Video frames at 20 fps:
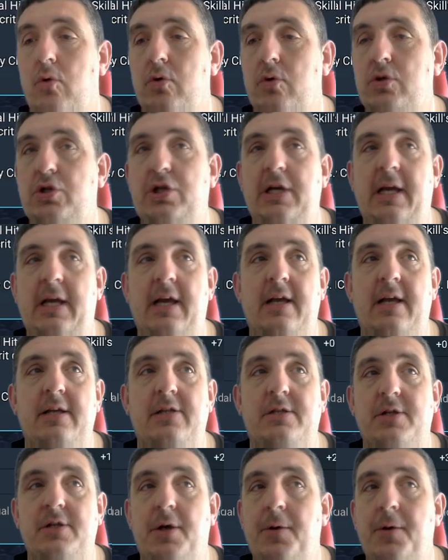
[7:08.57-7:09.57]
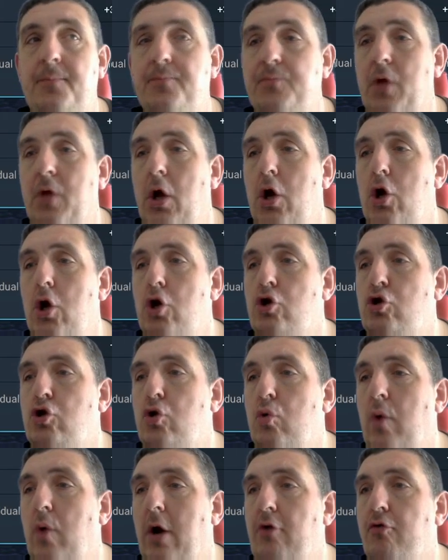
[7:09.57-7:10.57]
she is
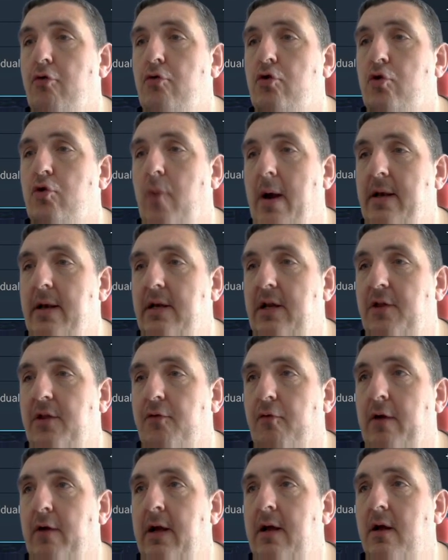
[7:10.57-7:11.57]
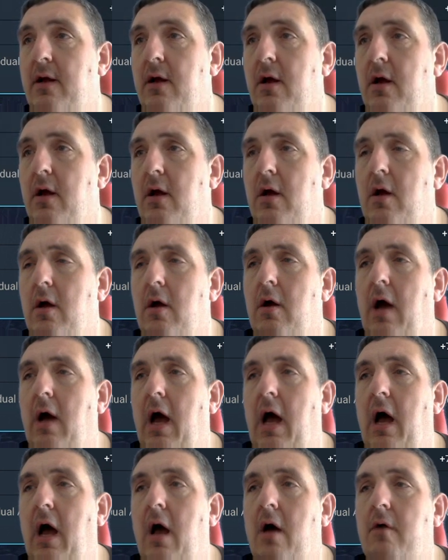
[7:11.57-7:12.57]
223,
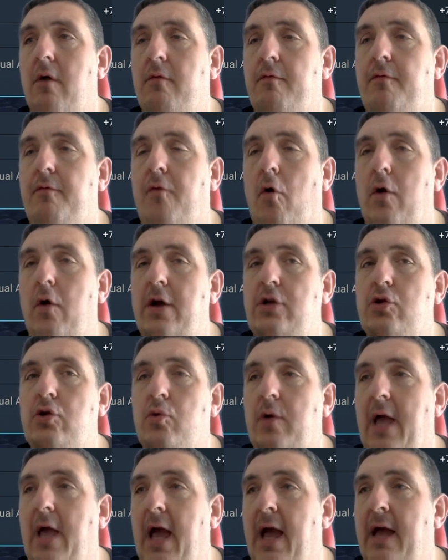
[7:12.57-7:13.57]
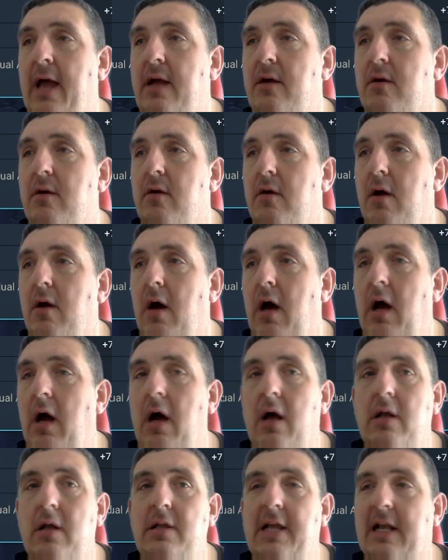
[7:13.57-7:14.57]
42k,
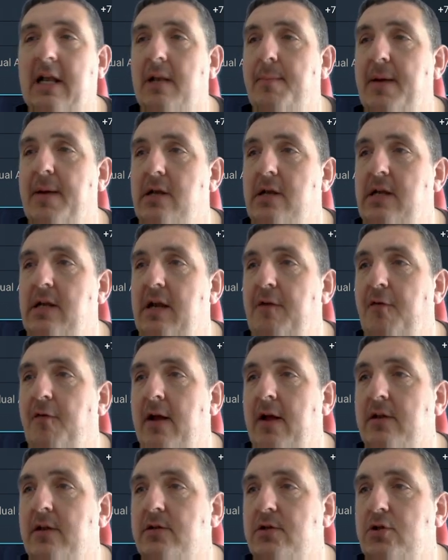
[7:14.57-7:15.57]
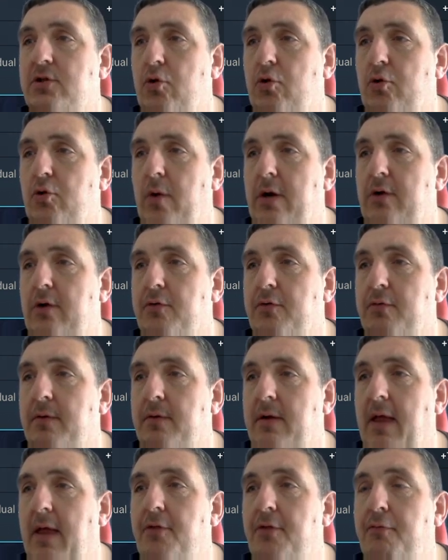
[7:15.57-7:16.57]
little bit of defense,
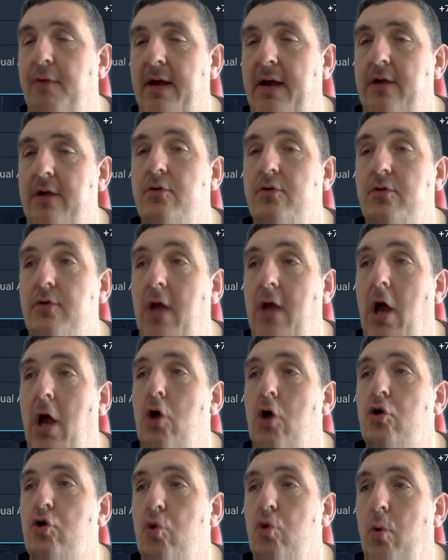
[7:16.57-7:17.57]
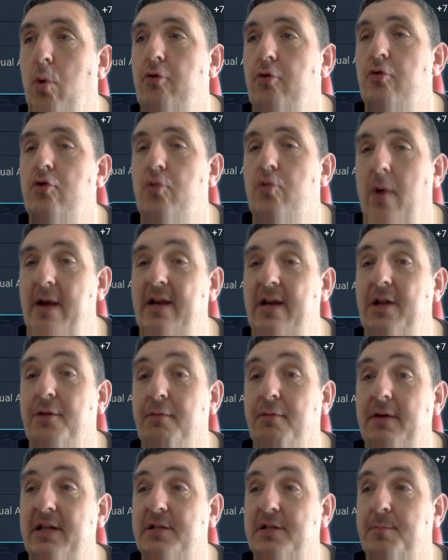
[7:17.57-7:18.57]

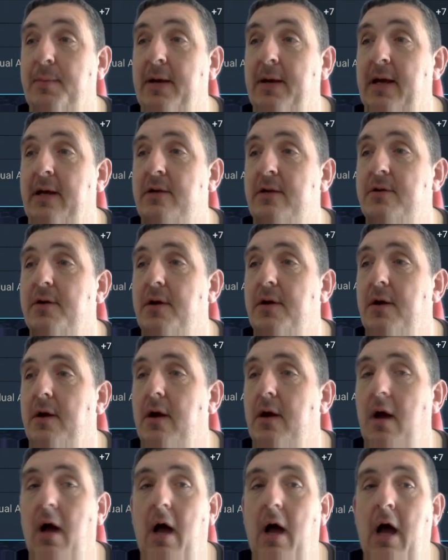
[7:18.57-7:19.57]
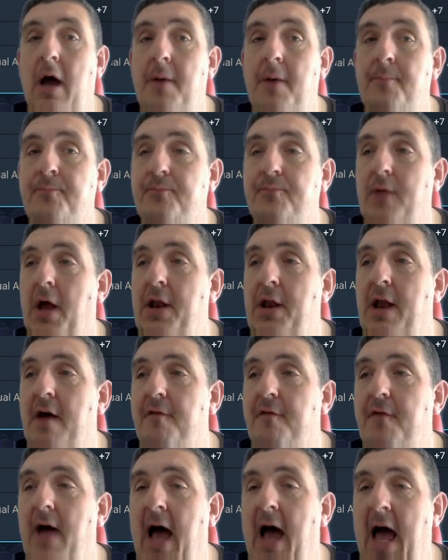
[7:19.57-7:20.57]
223 speed,
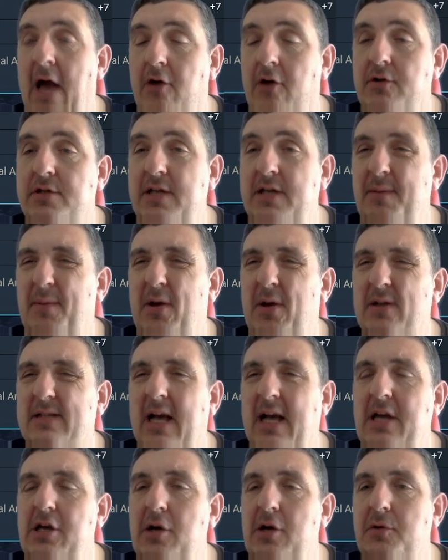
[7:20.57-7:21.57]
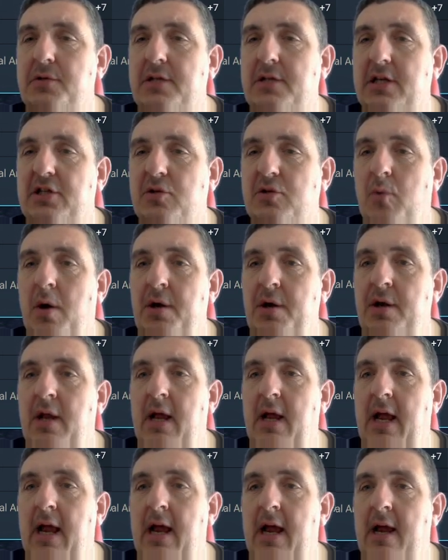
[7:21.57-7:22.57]
enough accuracy because I use this one
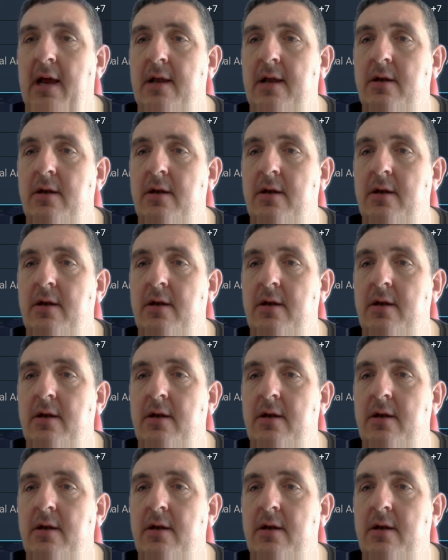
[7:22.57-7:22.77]
I